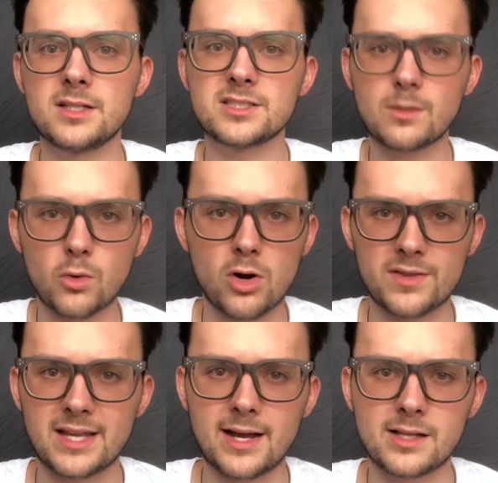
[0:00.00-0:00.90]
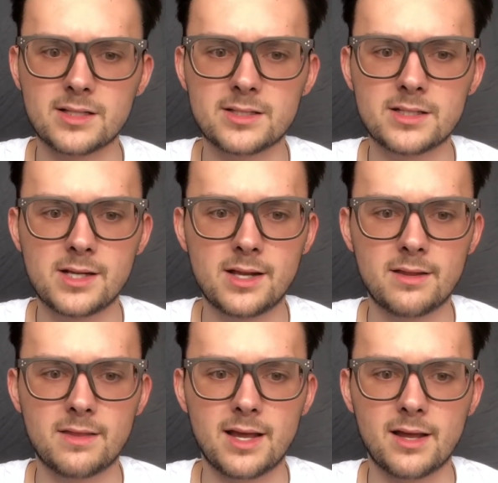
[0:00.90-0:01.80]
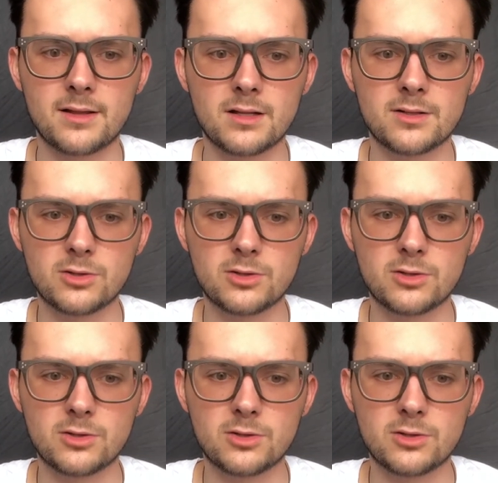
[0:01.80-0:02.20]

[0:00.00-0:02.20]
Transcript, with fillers: somewhere on the island that